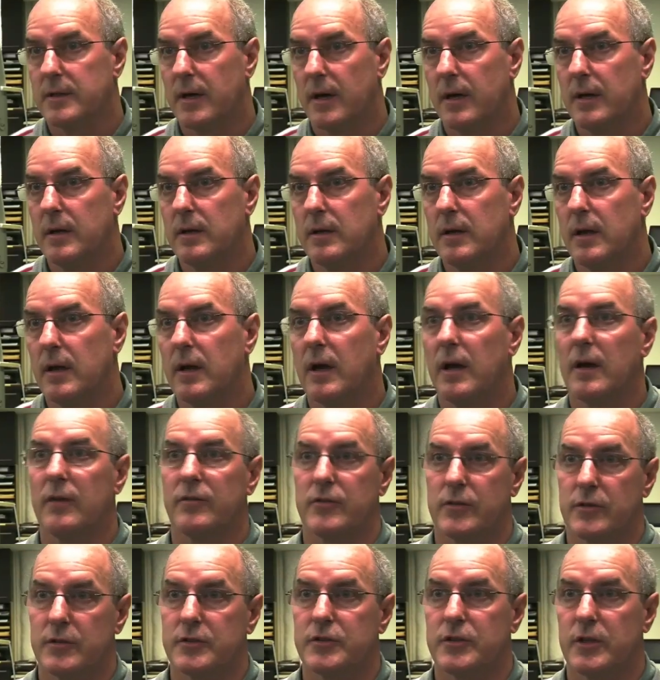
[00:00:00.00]
day
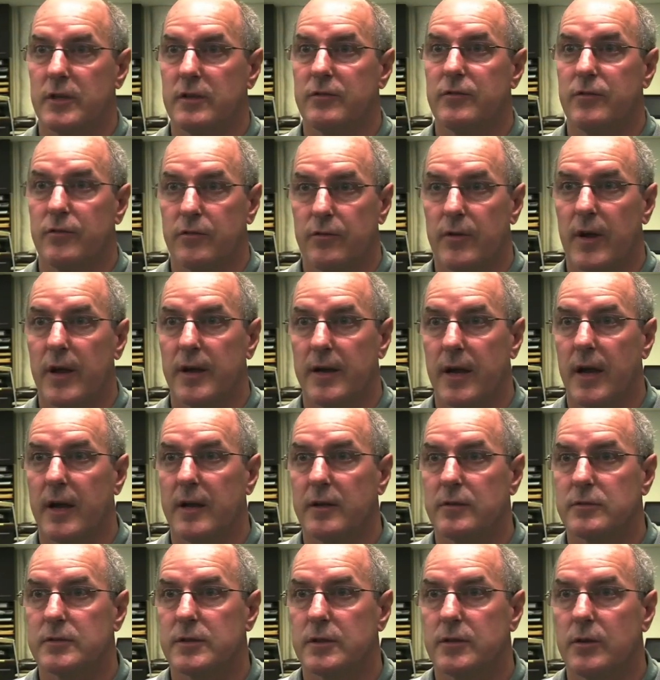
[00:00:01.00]
after a chief found out
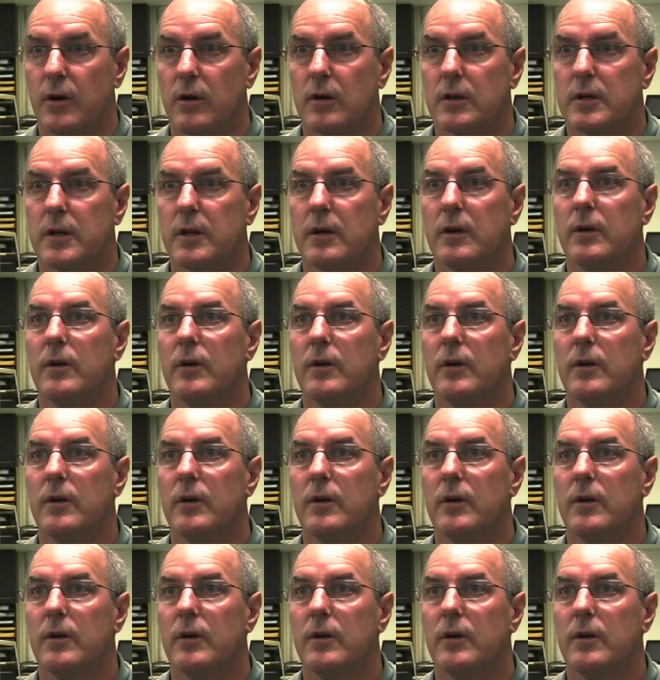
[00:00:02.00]
he was a doctor.